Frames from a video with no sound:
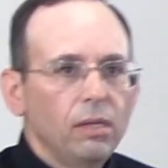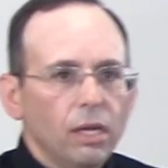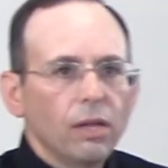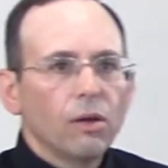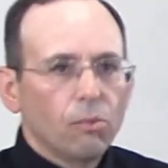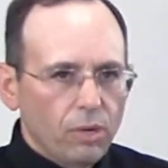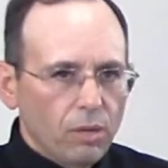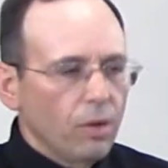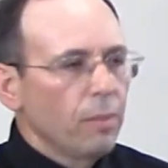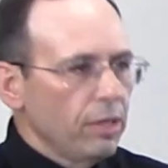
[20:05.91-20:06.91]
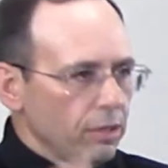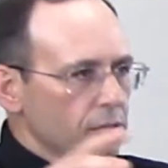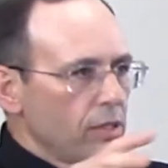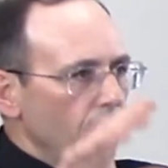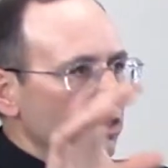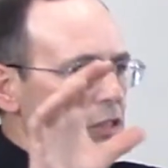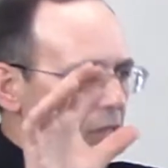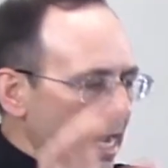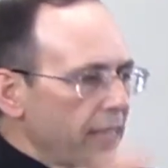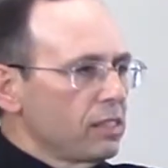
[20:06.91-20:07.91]
No, women, there's
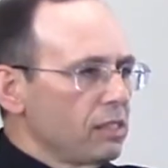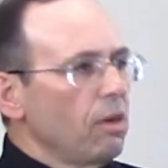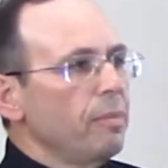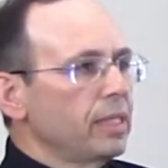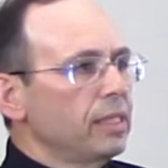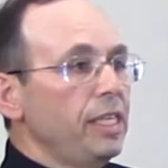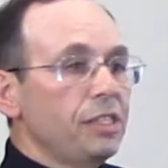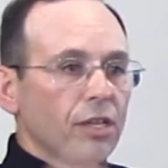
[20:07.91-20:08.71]
classes that women can teach,